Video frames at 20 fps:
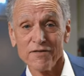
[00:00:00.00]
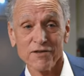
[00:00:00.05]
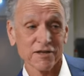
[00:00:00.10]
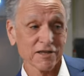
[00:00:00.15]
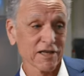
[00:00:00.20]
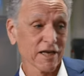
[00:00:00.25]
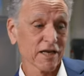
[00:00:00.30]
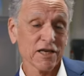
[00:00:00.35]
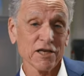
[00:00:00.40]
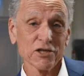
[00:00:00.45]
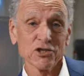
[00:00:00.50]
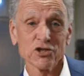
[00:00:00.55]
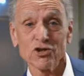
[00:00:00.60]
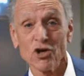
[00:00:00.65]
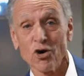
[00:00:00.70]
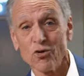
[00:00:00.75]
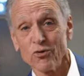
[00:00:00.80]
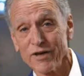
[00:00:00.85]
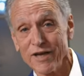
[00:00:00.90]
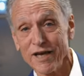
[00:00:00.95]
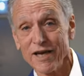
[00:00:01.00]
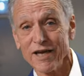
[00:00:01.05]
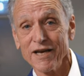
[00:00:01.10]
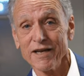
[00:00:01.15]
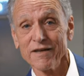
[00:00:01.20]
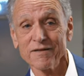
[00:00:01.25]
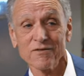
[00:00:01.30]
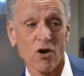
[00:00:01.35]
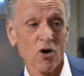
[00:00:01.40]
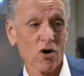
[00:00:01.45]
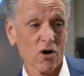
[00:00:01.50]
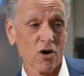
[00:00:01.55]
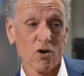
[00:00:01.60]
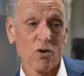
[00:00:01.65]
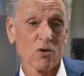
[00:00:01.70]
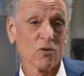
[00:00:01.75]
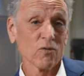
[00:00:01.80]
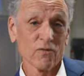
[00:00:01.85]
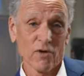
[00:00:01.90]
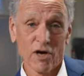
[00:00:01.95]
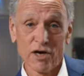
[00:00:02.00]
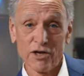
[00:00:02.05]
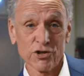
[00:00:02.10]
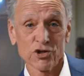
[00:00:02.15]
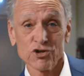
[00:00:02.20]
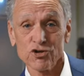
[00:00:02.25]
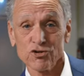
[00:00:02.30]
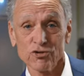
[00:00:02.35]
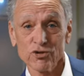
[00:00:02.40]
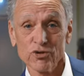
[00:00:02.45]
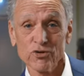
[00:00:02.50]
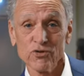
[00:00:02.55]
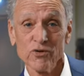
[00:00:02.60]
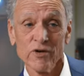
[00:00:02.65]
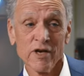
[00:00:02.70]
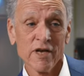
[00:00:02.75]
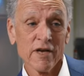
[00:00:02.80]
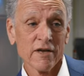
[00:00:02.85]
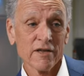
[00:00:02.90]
that the kids don't get it, all untrue.